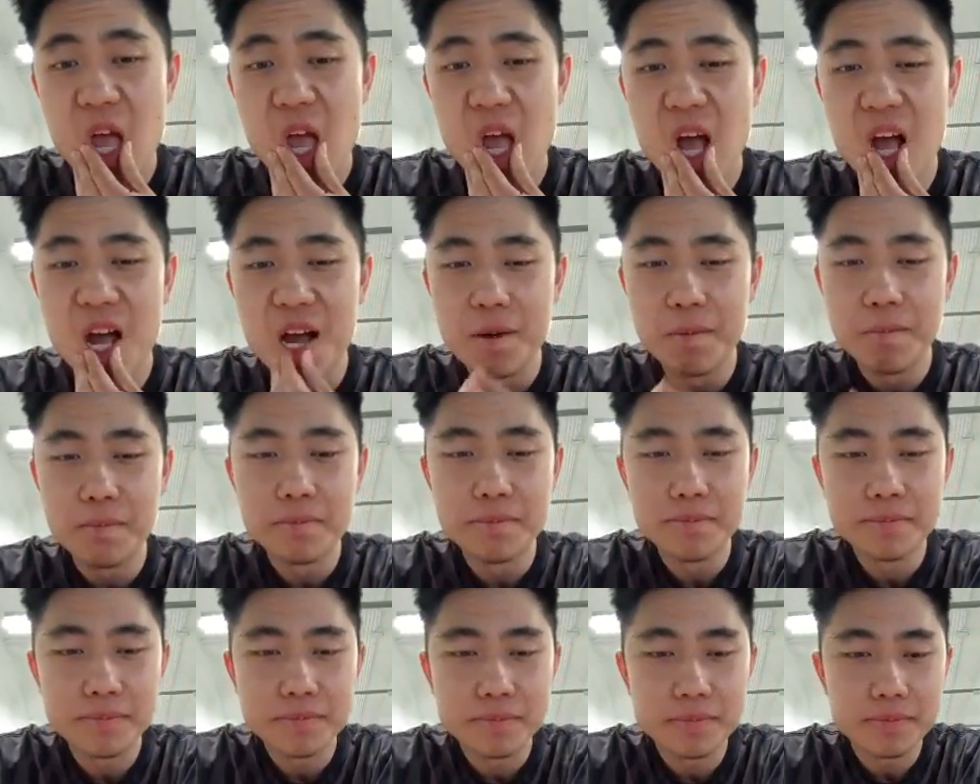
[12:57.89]
Um,
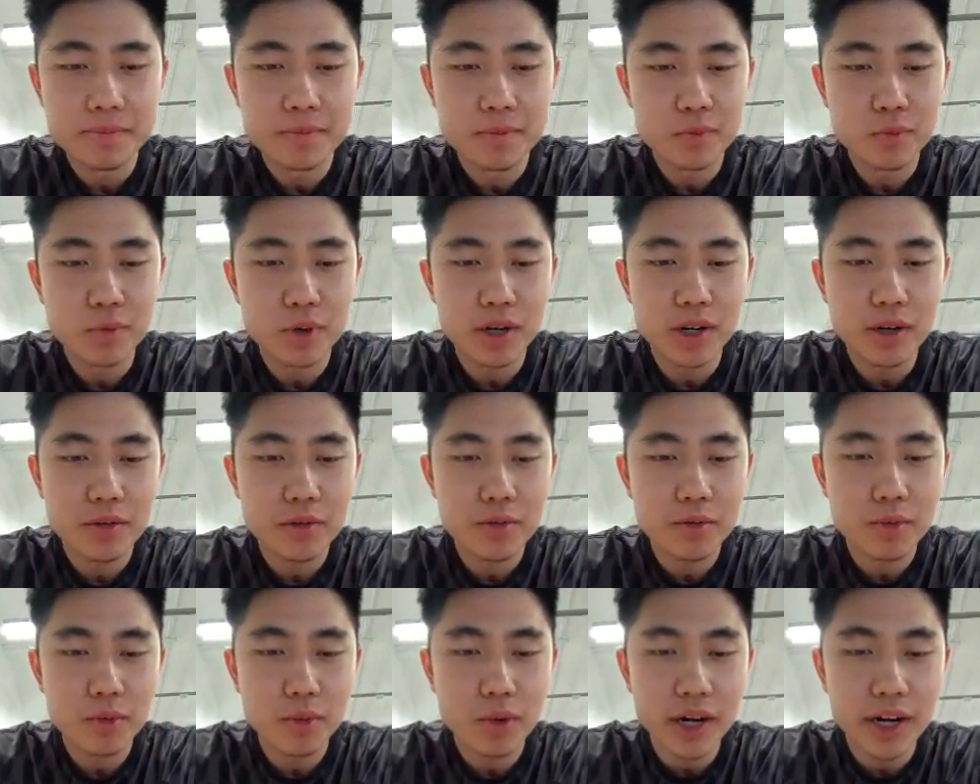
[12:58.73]
wh-
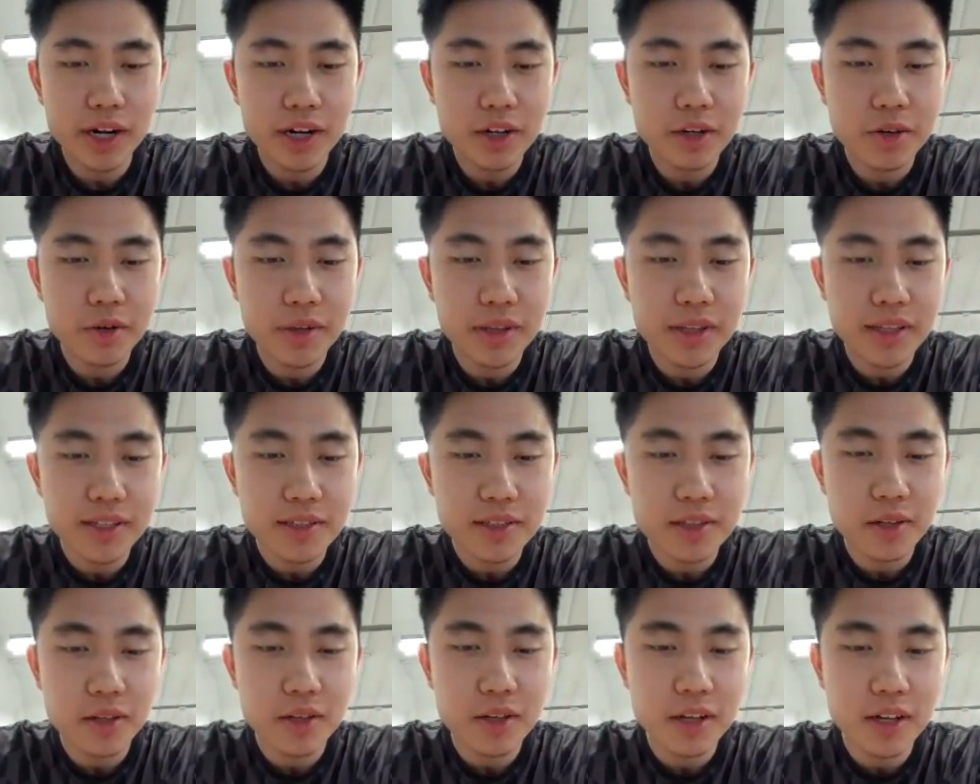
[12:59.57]
why are you doing
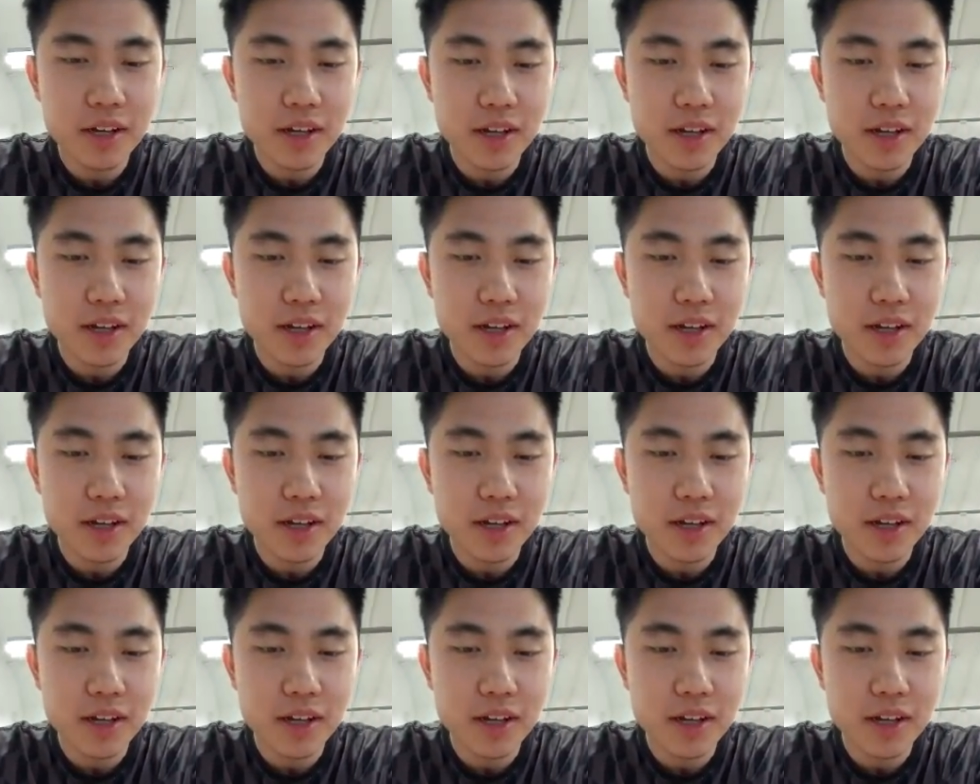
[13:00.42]
this? Because